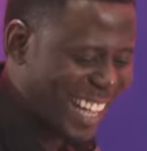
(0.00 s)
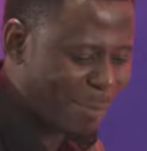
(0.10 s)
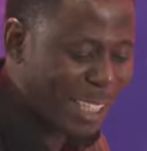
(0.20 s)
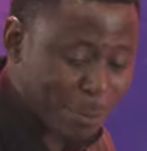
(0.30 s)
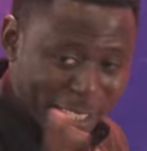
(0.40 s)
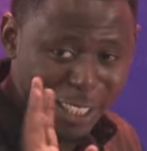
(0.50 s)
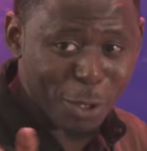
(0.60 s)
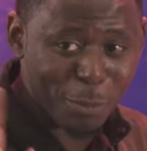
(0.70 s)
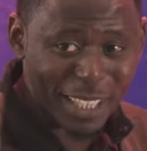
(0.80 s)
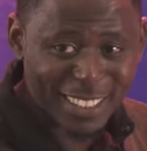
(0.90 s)
Am I speaking
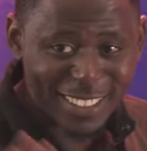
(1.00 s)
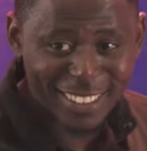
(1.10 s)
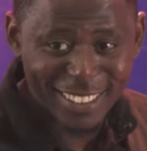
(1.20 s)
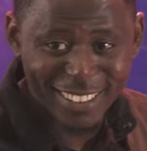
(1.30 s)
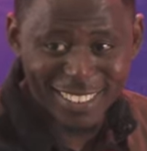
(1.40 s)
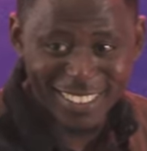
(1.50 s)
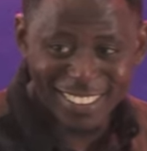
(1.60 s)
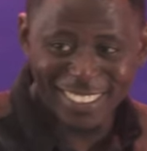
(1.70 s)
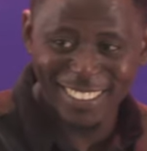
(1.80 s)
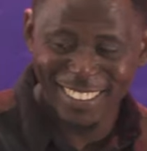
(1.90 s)
your mind?
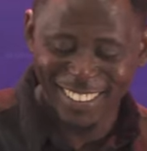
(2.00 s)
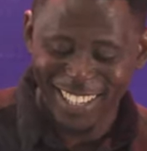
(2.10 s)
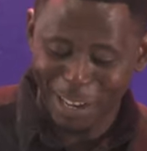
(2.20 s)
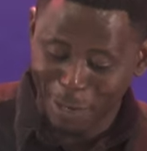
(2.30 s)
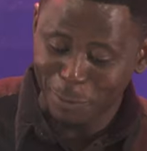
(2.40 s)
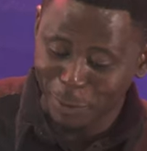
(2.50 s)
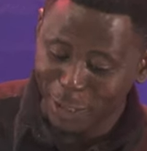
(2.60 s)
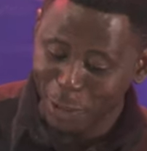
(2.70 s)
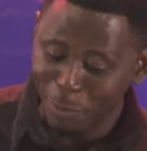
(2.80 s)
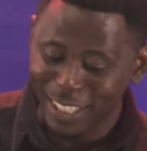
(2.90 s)
Am I
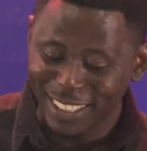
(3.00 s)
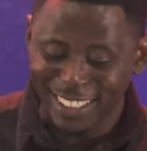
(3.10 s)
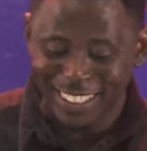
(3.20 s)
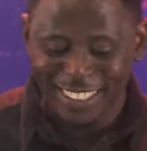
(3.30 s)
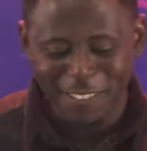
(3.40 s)
speaking your mind?